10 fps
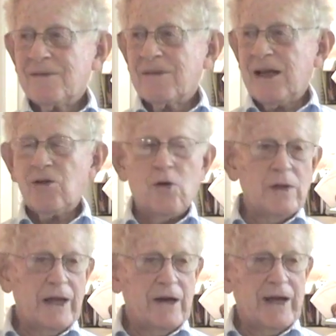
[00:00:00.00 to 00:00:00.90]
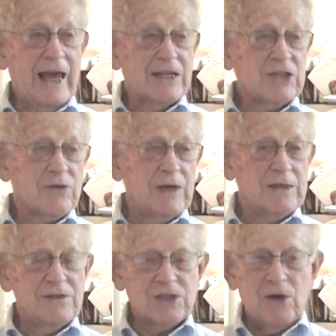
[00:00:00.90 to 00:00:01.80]
that whole area, Hess
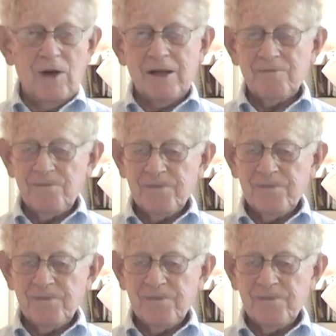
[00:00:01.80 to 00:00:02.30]
Street, and so on.